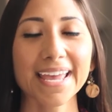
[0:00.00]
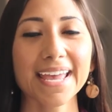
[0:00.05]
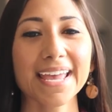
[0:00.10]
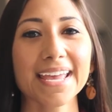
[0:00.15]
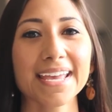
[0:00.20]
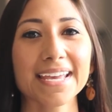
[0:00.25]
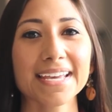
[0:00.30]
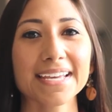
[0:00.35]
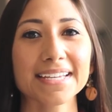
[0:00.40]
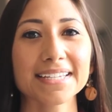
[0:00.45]

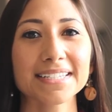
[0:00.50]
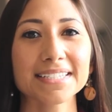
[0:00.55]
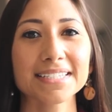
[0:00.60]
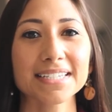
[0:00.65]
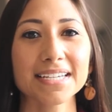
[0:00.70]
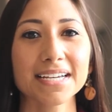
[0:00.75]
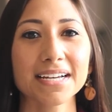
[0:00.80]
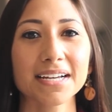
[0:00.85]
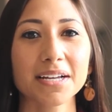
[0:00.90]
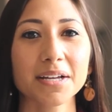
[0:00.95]

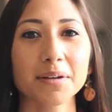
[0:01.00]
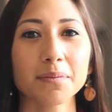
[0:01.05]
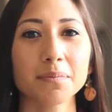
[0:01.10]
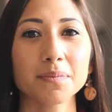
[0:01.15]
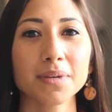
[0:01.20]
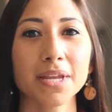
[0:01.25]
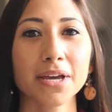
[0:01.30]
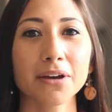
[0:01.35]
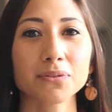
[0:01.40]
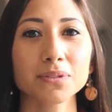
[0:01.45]
and
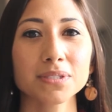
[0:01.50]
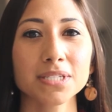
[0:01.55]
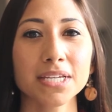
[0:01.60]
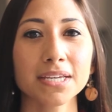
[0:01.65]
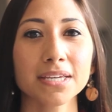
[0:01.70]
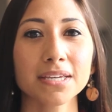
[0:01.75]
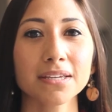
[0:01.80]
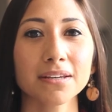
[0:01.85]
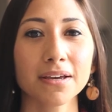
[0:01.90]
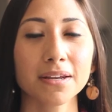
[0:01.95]
um, now
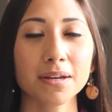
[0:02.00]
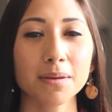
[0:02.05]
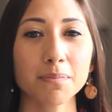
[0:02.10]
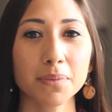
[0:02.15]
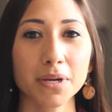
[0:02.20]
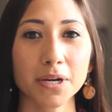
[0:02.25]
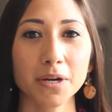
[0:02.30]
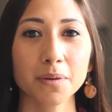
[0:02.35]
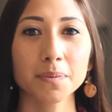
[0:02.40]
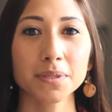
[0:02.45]
taking on a
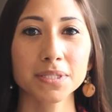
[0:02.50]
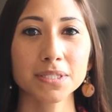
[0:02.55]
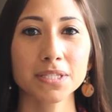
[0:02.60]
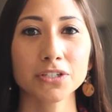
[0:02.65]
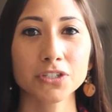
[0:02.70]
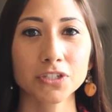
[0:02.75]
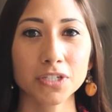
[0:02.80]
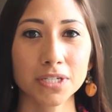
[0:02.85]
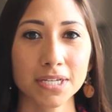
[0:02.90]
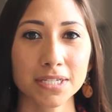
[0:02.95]
bigger
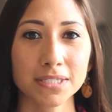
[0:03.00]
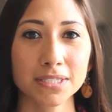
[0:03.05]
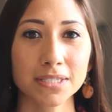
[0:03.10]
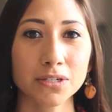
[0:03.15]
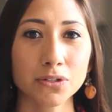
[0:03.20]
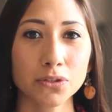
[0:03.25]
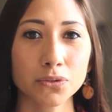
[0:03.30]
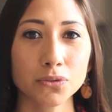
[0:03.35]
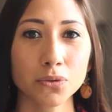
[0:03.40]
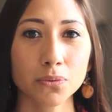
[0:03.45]
position as
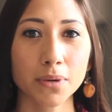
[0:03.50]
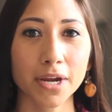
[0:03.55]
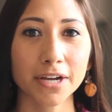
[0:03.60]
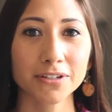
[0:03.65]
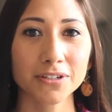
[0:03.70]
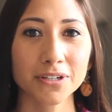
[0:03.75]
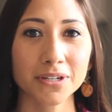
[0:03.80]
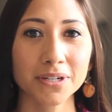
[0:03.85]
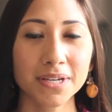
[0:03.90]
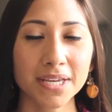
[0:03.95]
the new
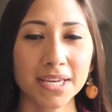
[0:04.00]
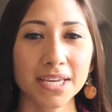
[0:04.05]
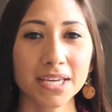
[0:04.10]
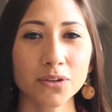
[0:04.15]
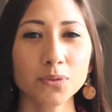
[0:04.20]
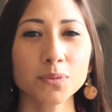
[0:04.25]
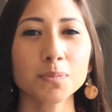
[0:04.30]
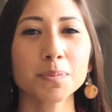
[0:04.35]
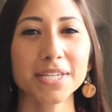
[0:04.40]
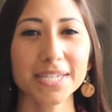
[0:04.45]
director,
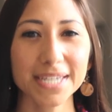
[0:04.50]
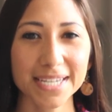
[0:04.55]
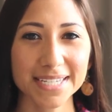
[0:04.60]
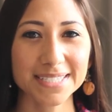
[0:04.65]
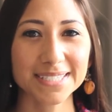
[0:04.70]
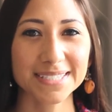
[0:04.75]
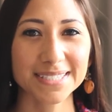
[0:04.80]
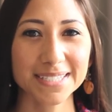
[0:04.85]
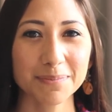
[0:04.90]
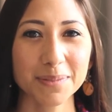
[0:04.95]
it would be
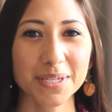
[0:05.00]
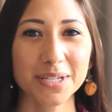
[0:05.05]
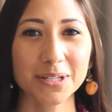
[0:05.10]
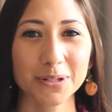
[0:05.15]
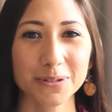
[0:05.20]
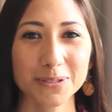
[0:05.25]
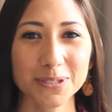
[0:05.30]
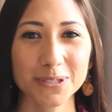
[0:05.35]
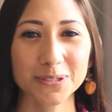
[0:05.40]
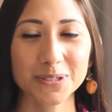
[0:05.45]
nice to be
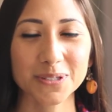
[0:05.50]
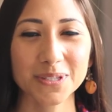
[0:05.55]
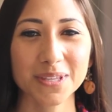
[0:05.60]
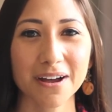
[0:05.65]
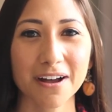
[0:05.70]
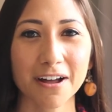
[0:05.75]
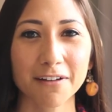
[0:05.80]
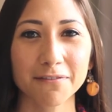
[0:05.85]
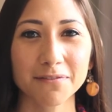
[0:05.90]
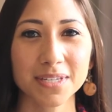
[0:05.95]
closer to
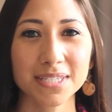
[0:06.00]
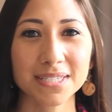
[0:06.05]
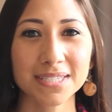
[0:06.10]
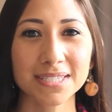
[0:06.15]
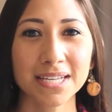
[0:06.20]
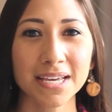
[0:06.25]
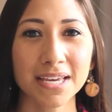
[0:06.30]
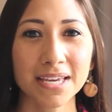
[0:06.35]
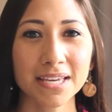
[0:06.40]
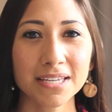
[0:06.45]
the
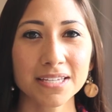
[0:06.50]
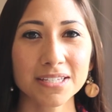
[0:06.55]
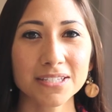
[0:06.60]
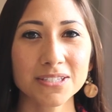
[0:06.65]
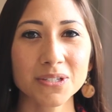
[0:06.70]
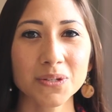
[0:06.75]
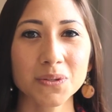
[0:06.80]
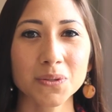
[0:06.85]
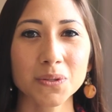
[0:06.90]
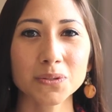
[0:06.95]
office.
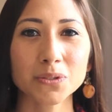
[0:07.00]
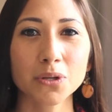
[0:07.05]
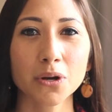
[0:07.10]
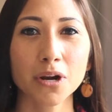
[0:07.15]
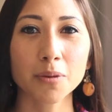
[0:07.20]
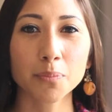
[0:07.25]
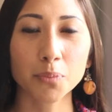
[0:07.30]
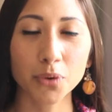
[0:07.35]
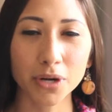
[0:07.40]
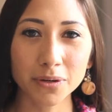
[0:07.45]
So those are
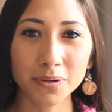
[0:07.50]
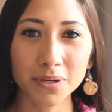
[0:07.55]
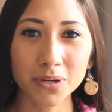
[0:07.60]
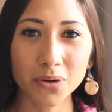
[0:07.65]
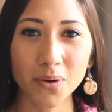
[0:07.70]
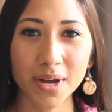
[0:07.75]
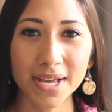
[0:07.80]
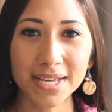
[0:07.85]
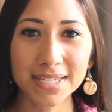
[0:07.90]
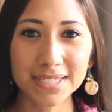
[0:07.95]
our prayer
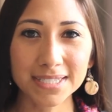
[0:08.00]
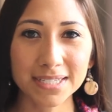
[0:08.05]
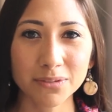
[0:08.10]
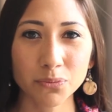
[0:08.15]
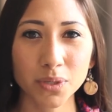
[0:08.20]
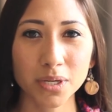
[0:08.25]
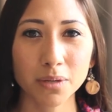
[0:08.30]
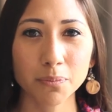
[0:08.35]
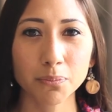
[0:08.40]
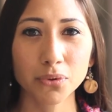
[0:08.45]
requests,
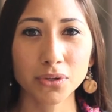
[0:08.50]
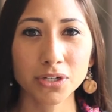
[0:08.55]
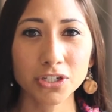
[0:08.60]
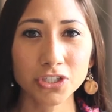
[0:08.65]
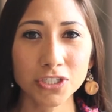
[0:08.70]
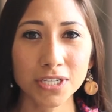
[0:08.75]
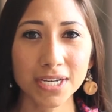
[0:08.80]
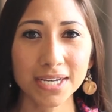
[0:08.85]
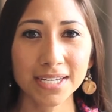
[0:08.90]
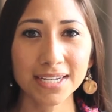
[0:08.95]
and we
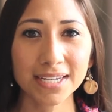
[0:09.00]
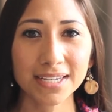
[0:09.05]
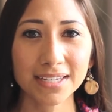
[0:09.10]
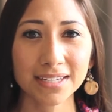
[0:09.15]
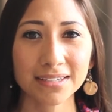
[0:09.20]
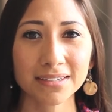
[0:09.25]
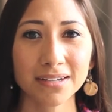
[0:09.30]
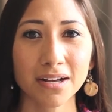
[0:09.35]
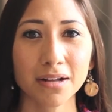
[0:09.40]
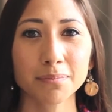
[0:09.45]
appreciate
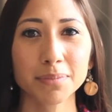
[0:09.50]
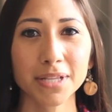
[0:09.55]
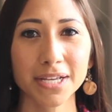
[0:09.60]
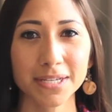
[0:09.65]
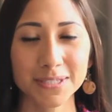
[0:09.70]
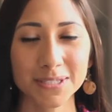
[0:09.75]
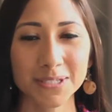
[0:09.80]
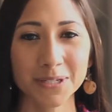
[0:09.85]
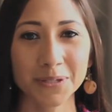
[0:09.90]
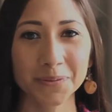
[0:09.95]
it, and God
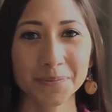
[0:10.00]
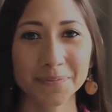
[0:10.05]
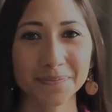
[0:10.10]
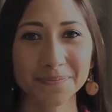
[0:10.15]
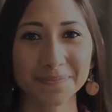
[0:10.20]
bless you.